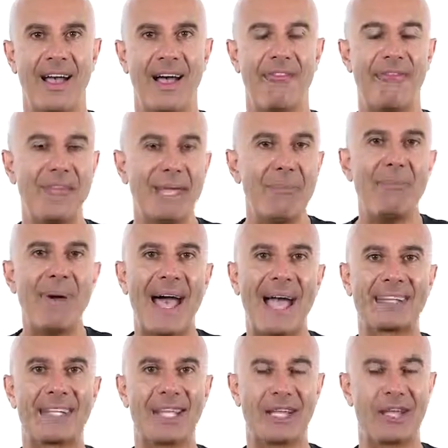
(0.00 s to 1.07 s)
of
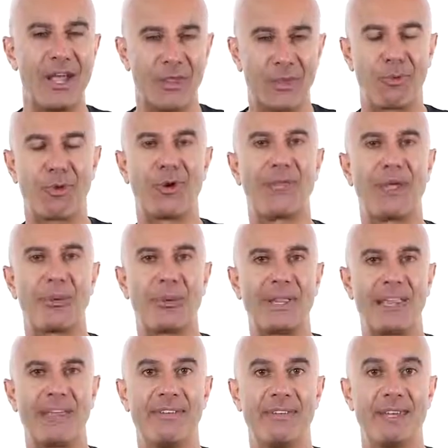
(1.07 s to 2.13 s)
impacting the world that we
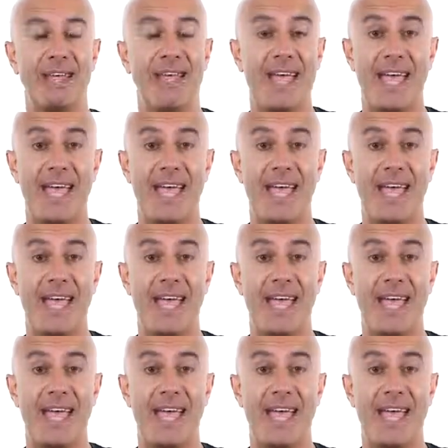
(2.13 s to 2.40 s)
live in.